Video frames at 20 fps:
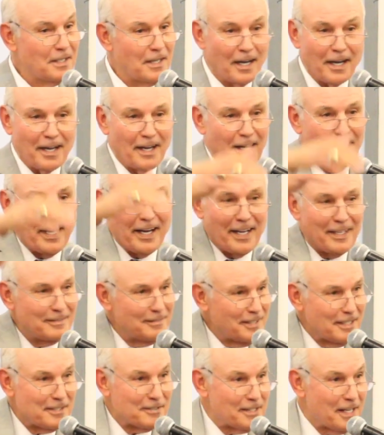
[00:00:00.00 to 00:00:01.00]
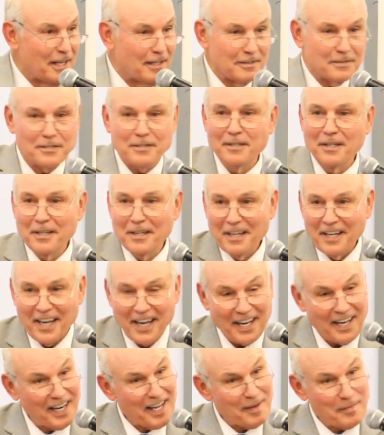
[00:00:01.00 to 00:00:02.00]
I had these nuns,
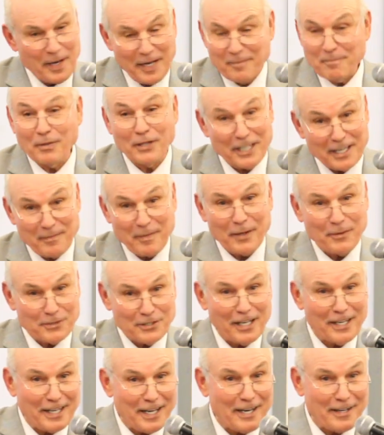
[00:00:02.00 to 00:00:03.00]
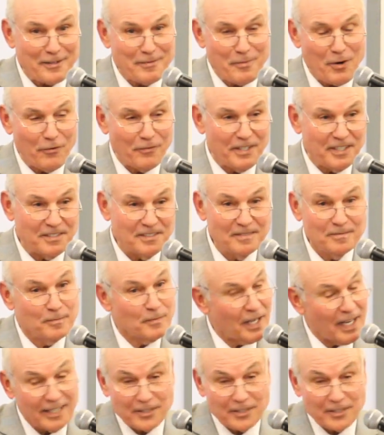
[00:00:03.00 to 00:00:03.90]
and I mean, believe me, it was like out of the movies.